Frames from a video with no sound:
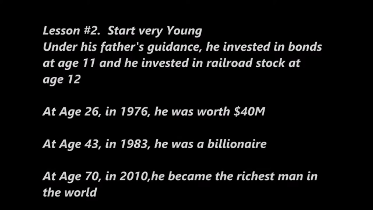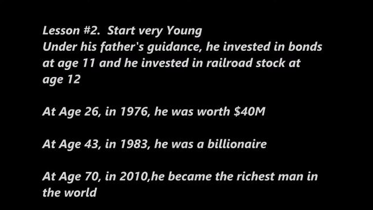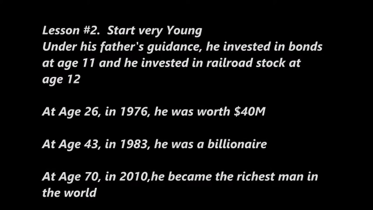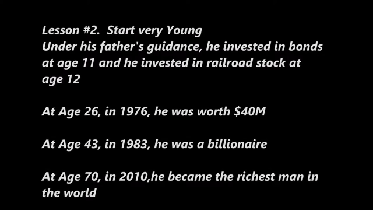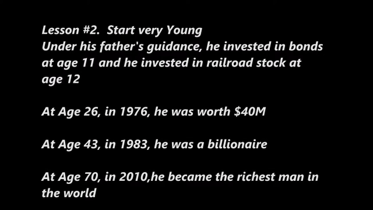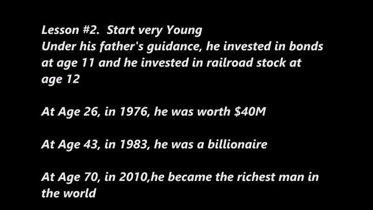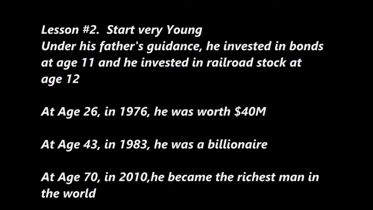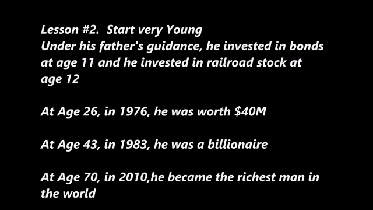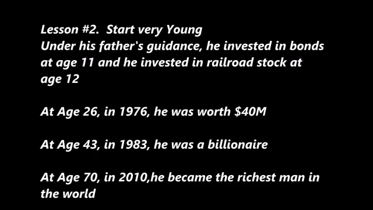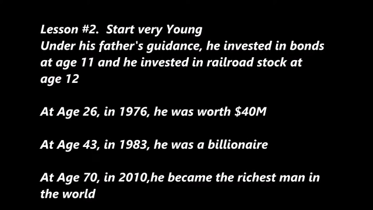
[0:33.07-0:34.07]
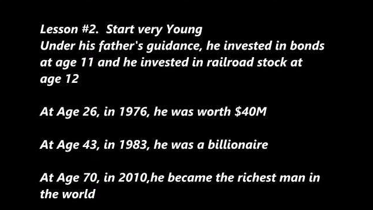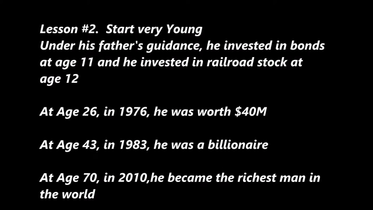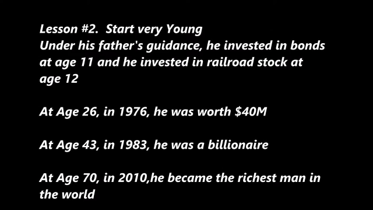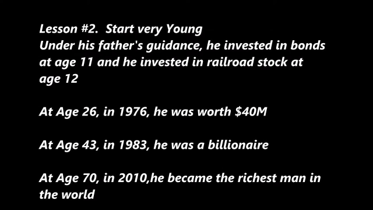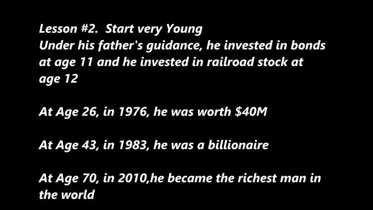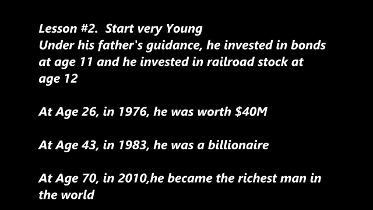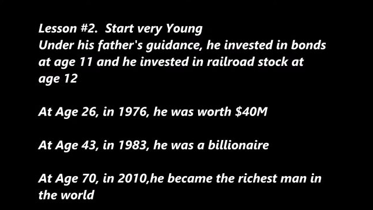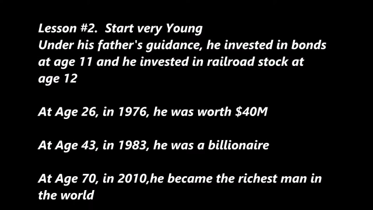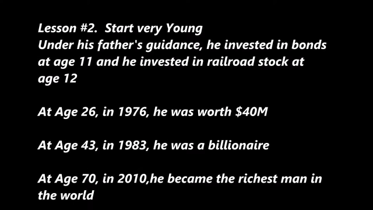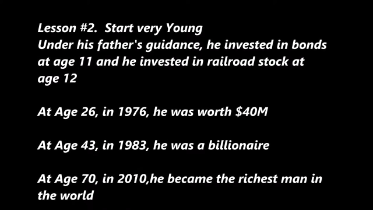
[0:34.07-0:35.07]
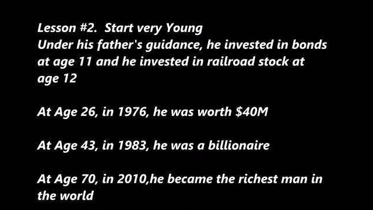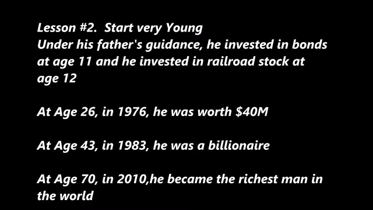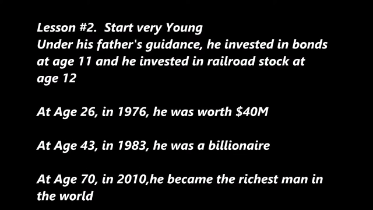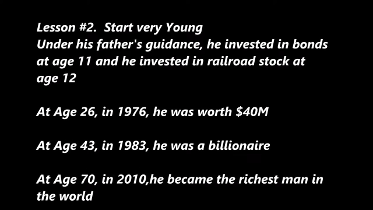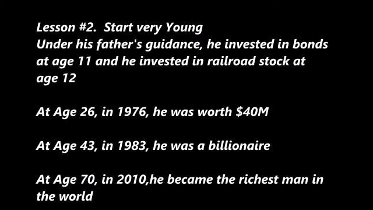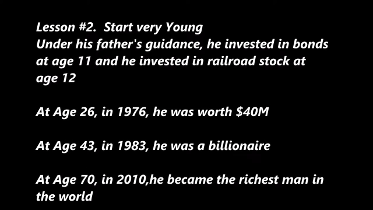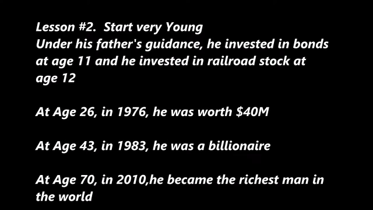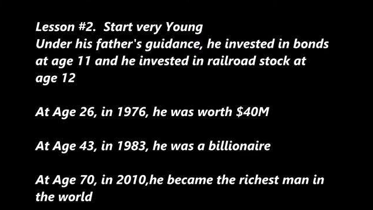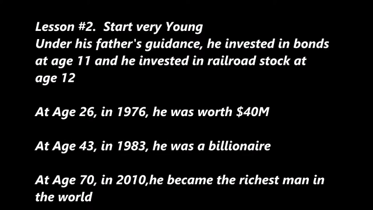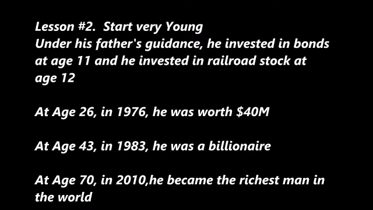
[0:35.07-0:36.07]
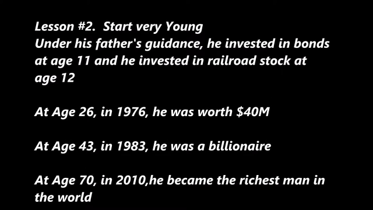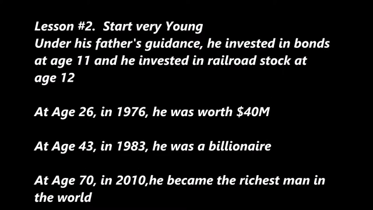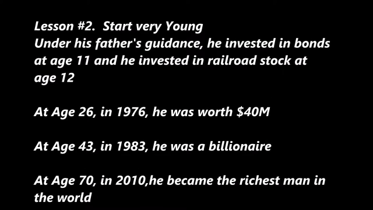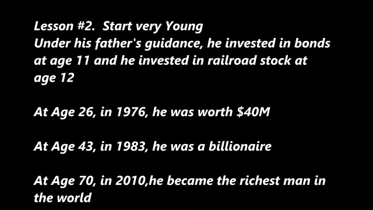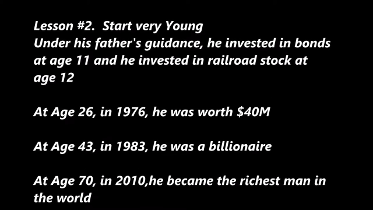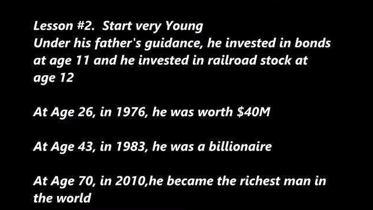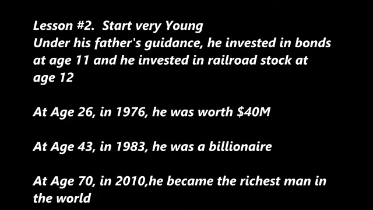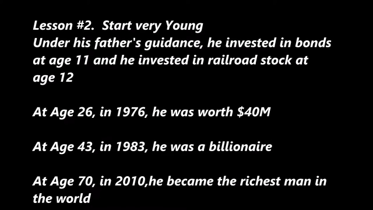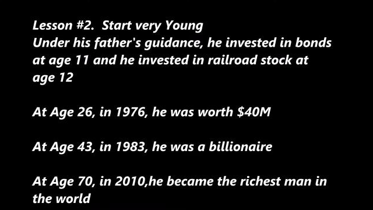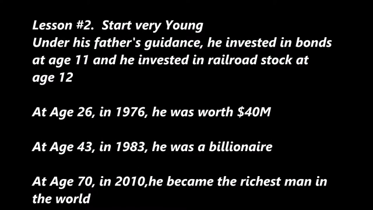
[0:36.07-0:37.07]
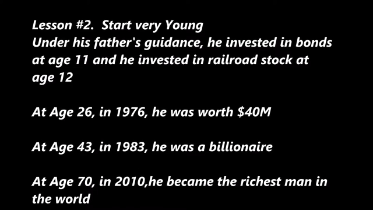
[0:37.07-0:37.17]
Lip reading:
Nobody's mouth can be seen.